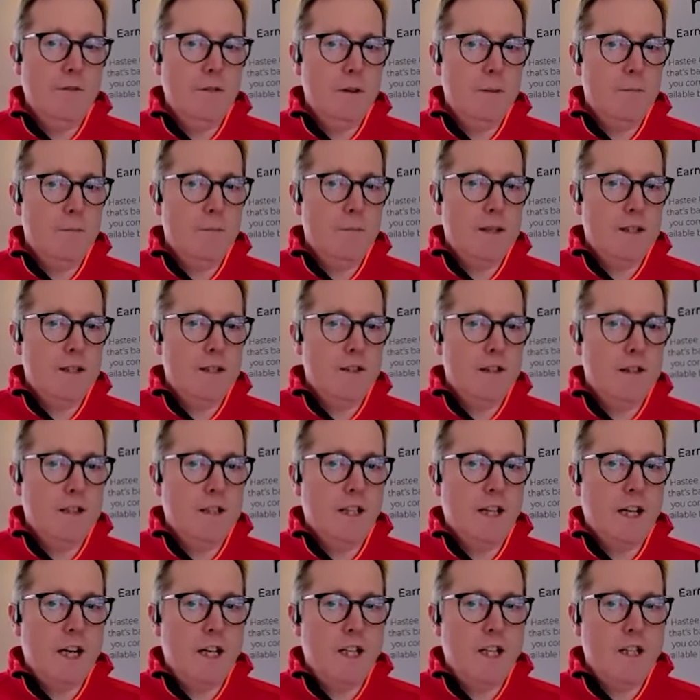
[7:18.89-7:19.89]
and giving them
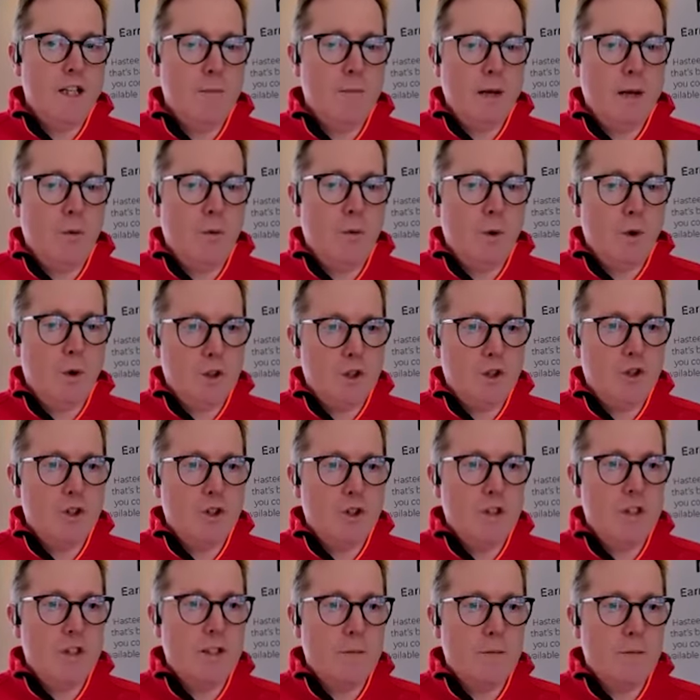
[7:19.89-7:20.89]
better education about
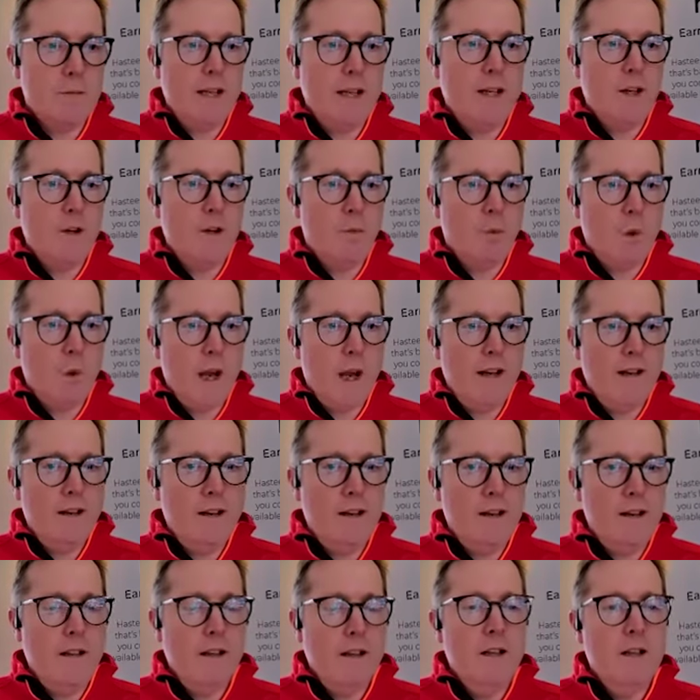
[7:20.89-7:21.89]
what choices to make and
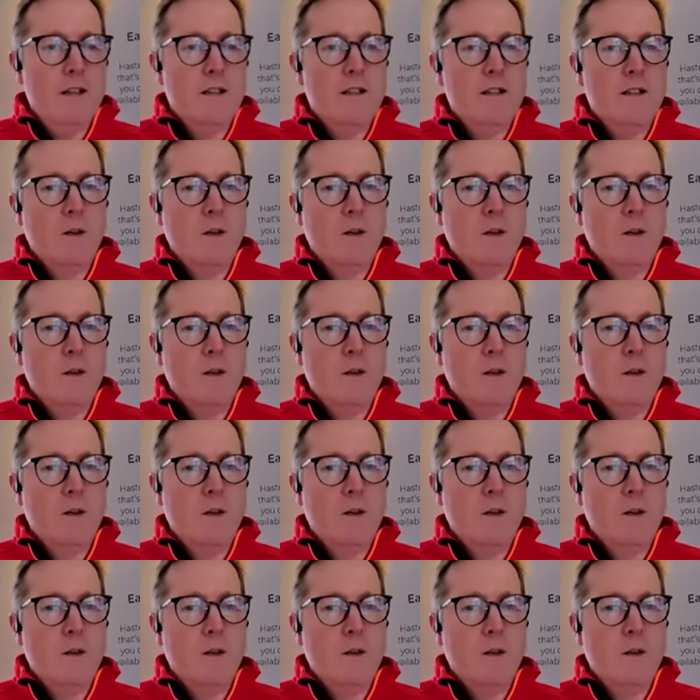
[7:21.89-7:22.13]
when.